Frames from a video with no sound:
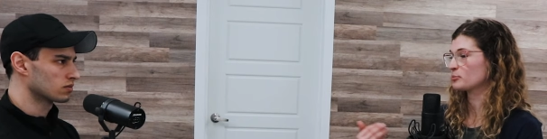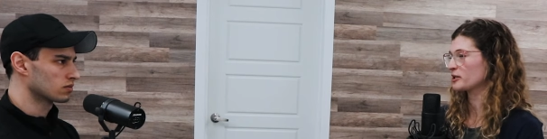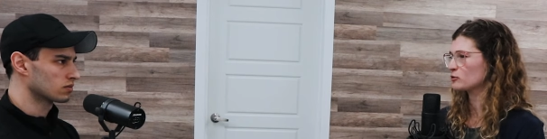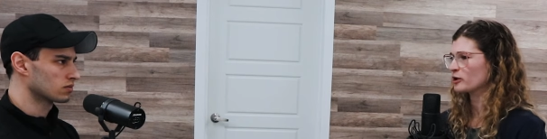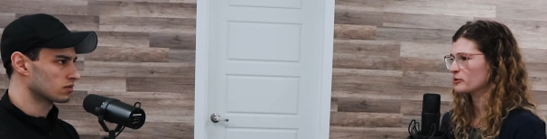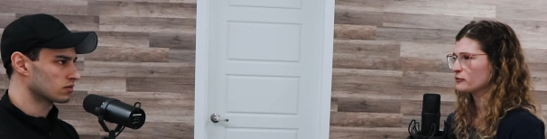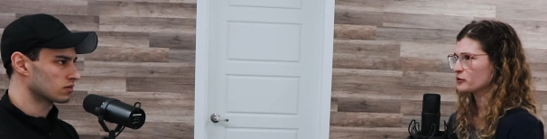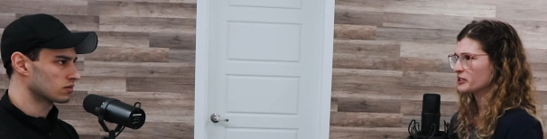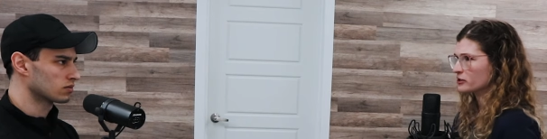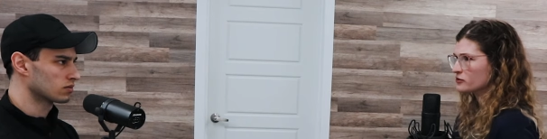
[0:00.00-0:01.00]
Speaker 1: had played rugby
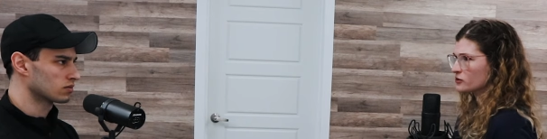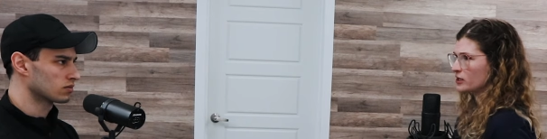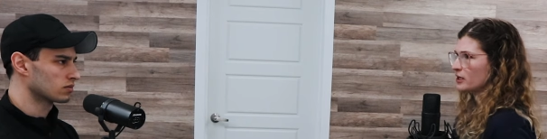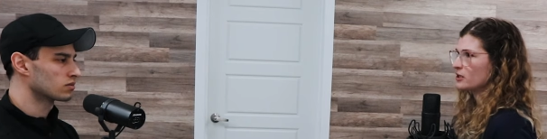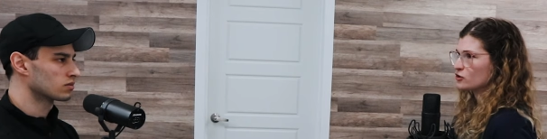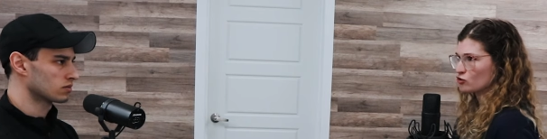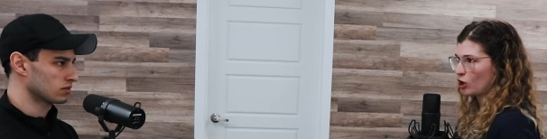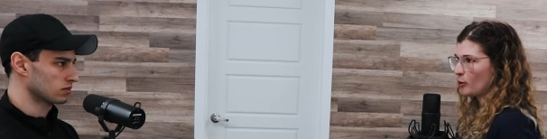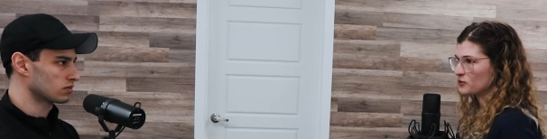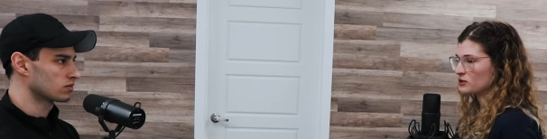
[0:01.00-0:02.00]
for years,
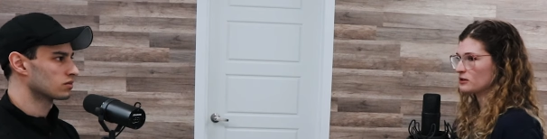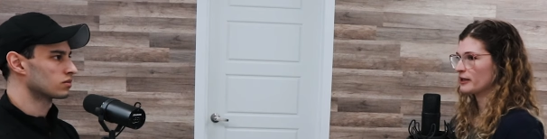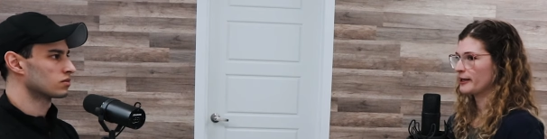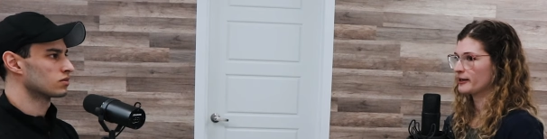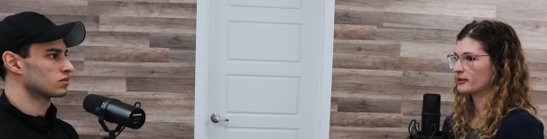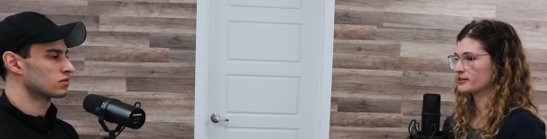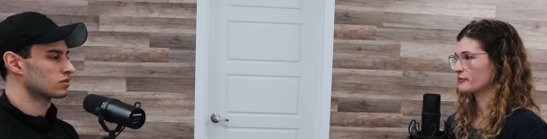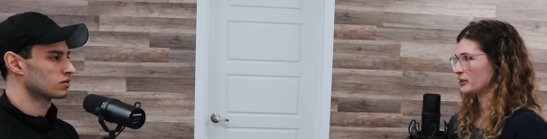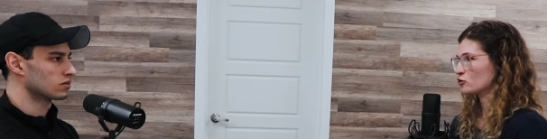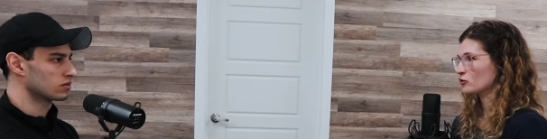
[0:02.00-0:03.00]
stopped because uh,
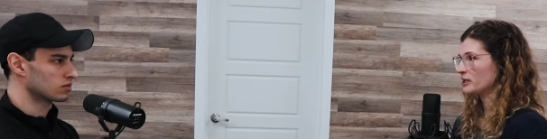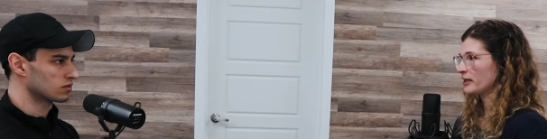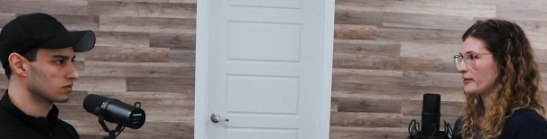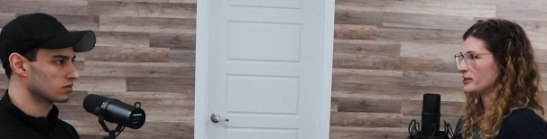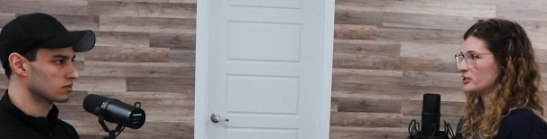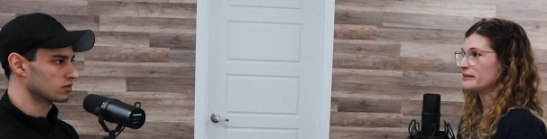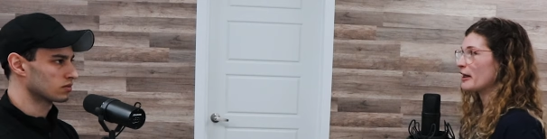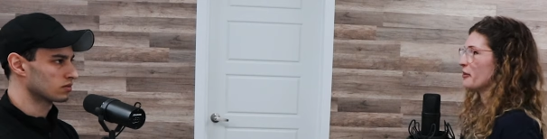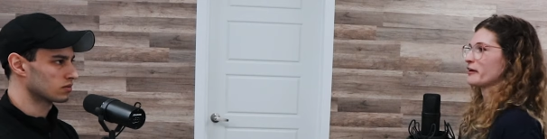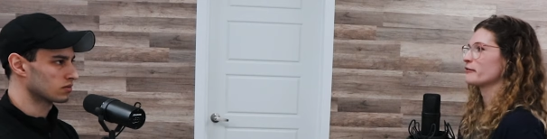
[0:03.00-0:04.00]
of injury, and then did
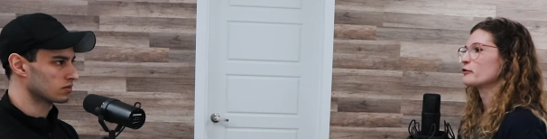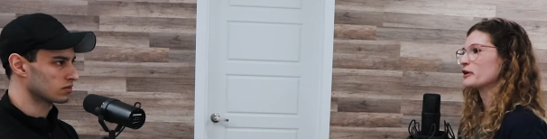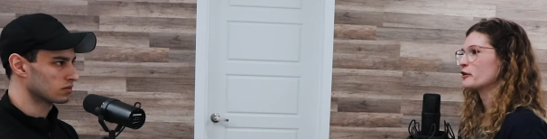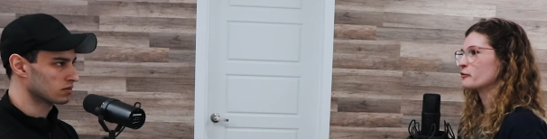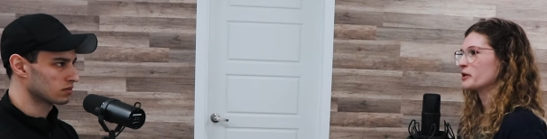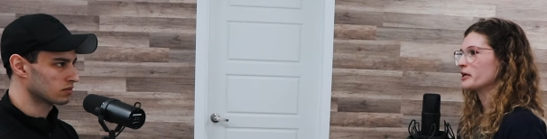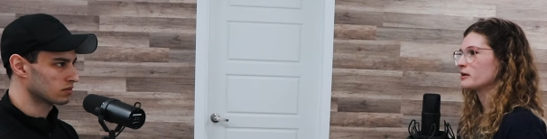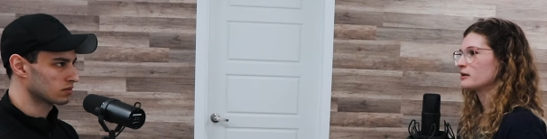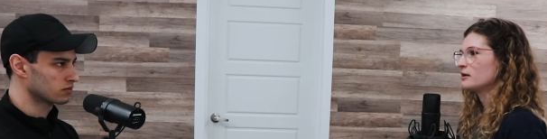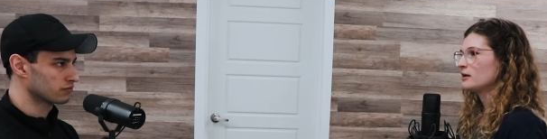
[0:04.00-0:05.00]
nothing for like three.
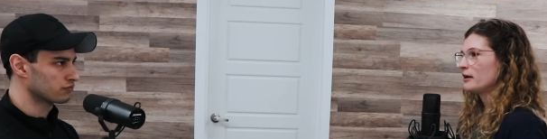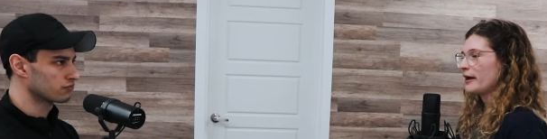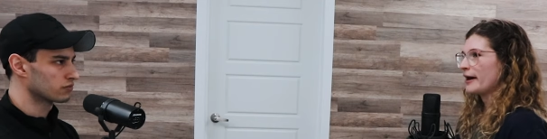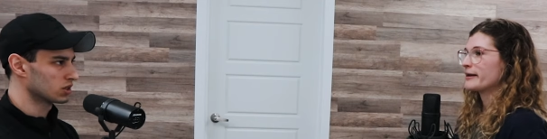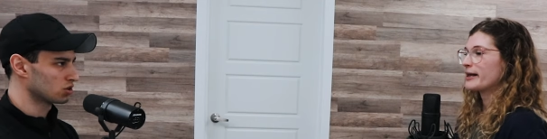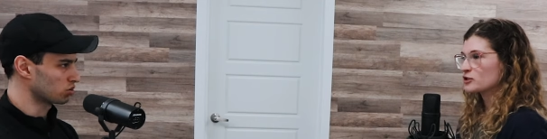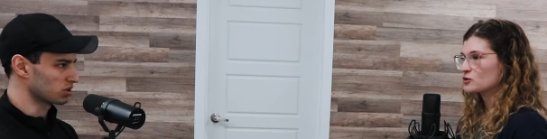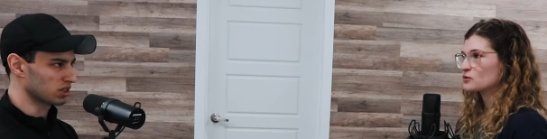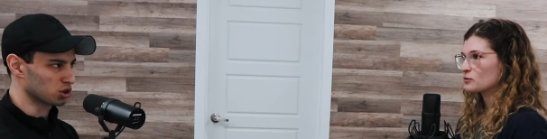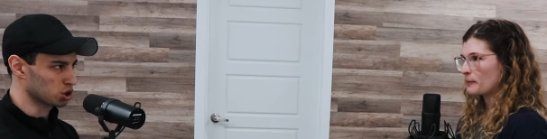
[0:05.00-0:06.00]
And
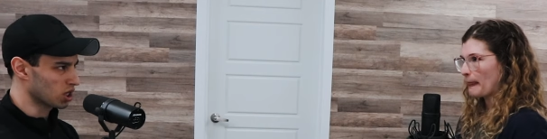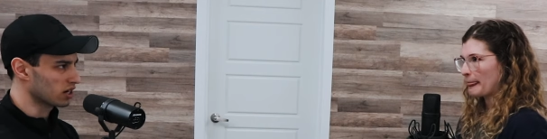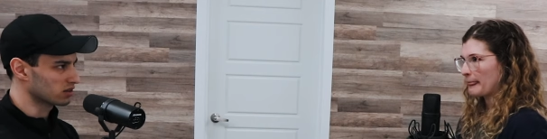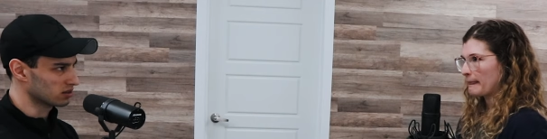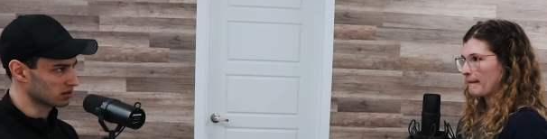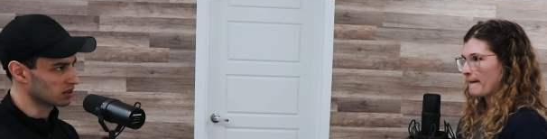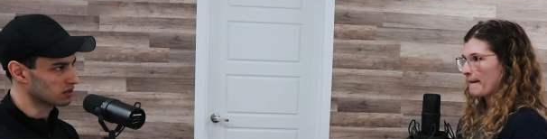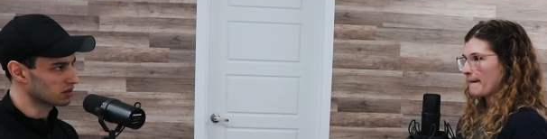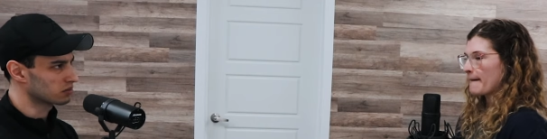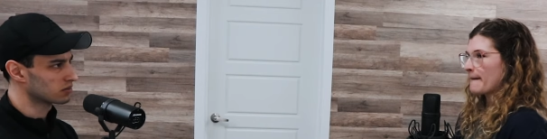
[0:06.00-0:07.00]
that's so like
Speaker 2: a shock to the
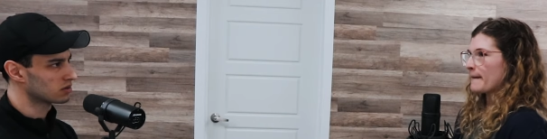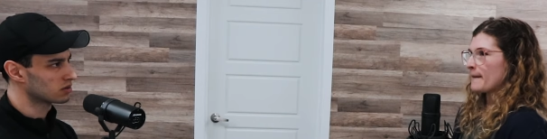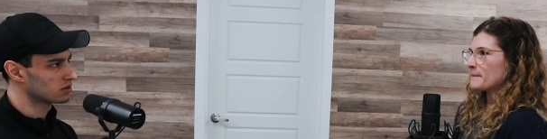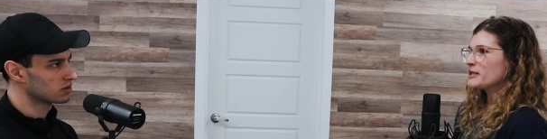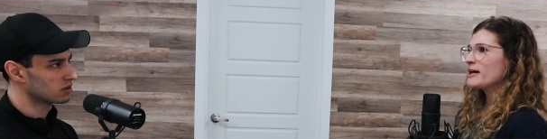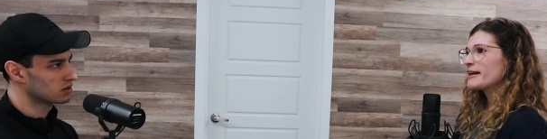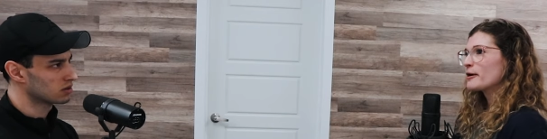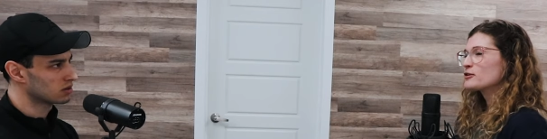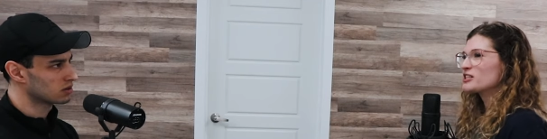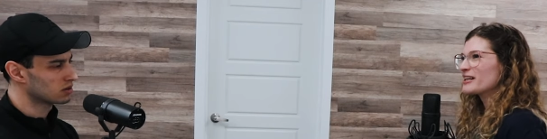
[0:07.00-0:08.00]
system
Speaker 1: yeah, and
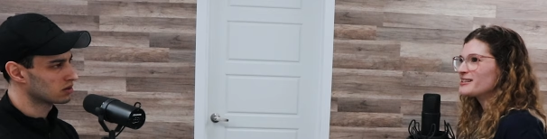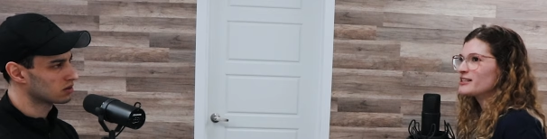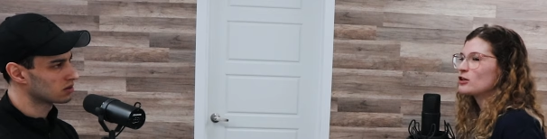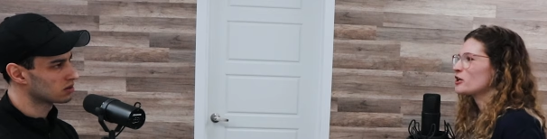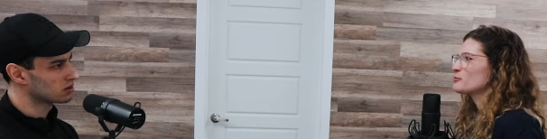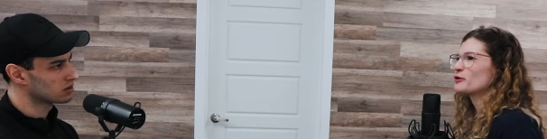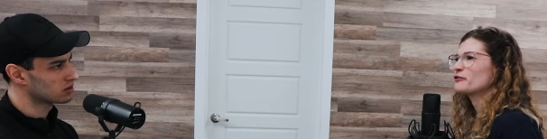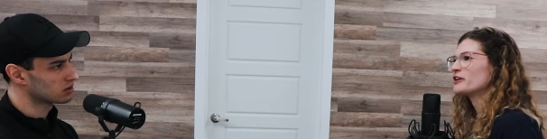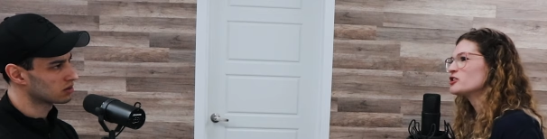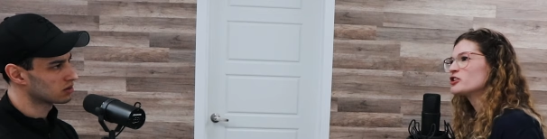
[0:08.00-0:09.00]
I was just, I guess I lost
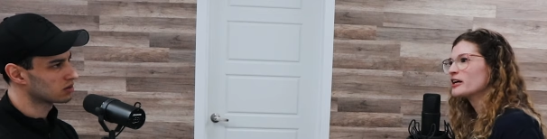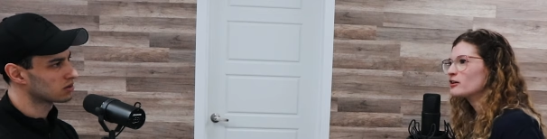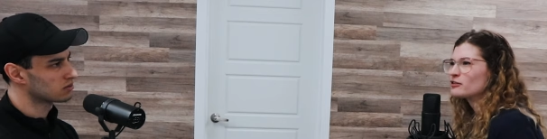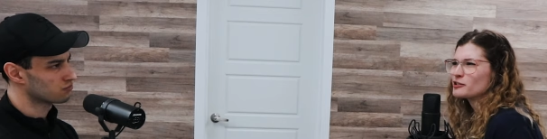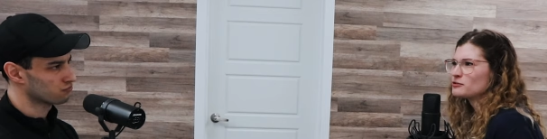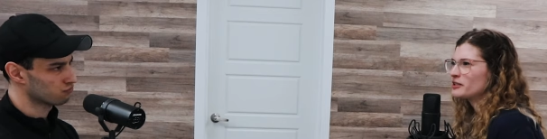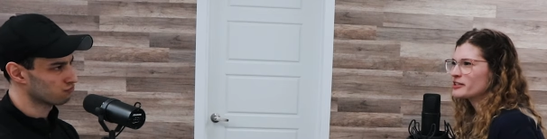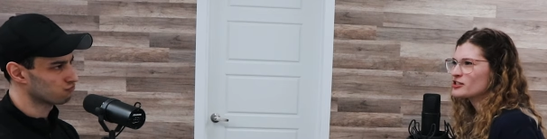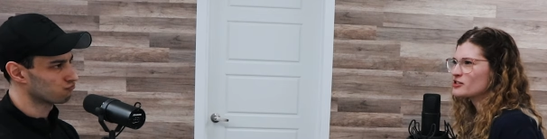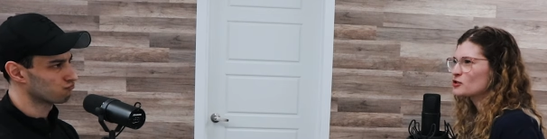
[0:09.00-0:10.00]
motivation. I don't know.
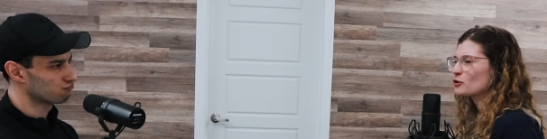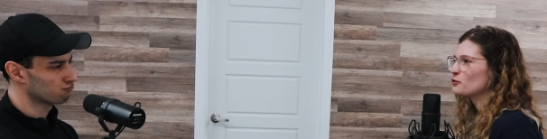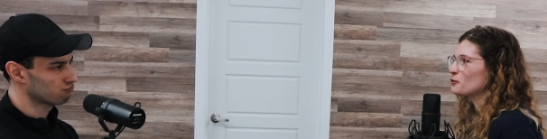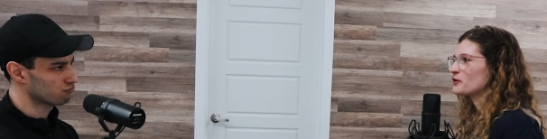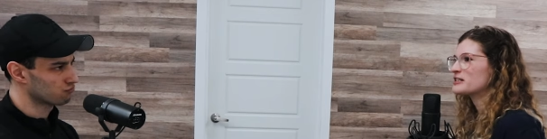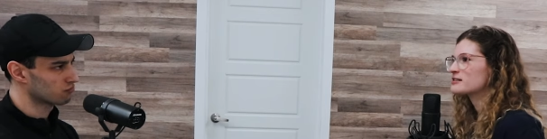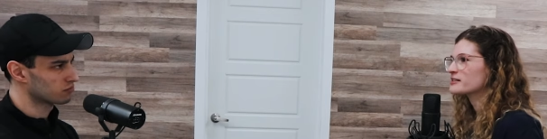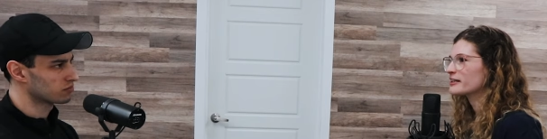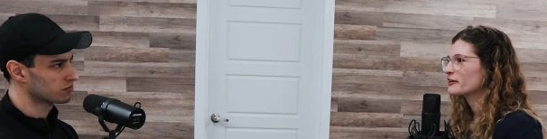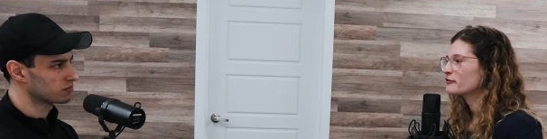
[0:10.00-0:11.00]
It's just, you go through phases
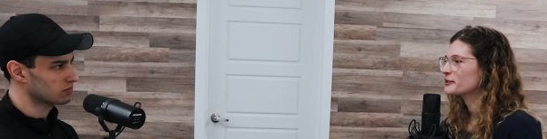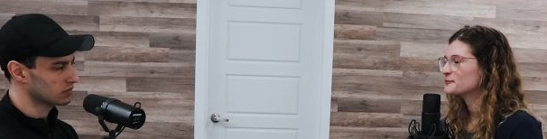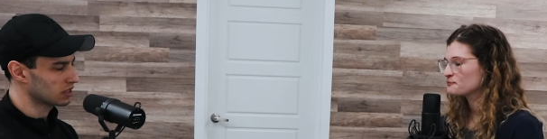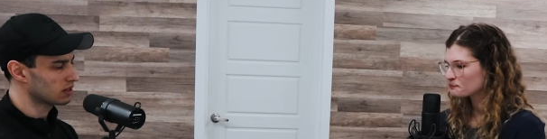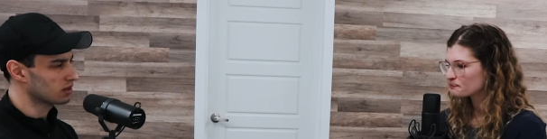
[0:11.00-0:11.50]
in life. And yeah,